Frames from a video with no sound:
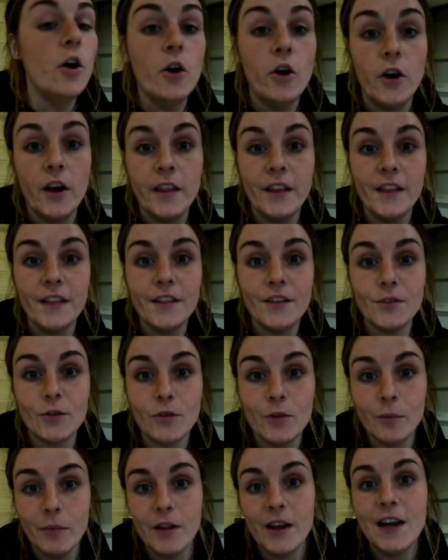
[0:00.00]
Oh, and there was
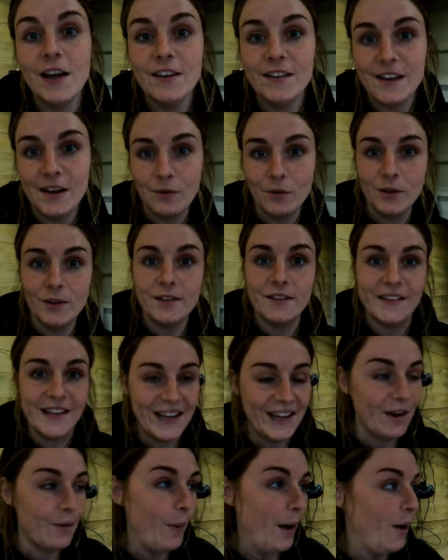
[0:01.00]
something else that I wanted to
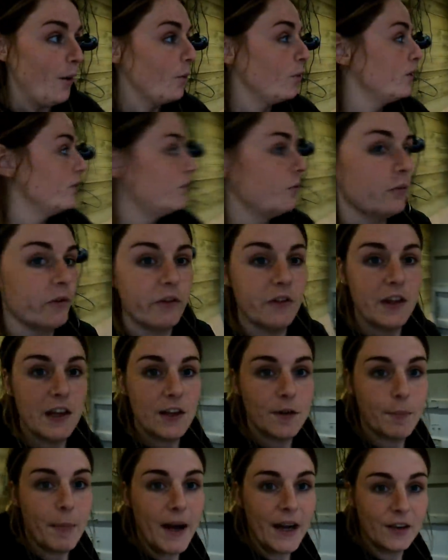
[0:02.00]
tell you about, which was
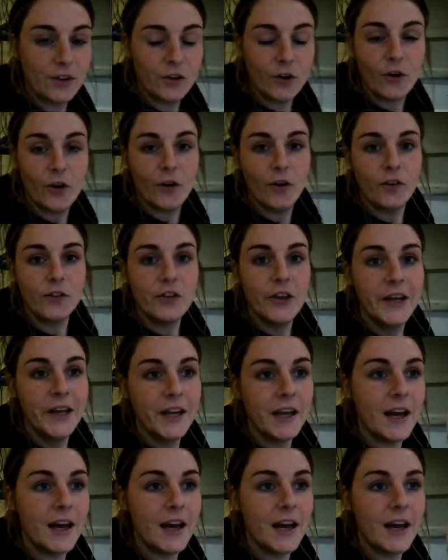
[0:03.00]
these back doors.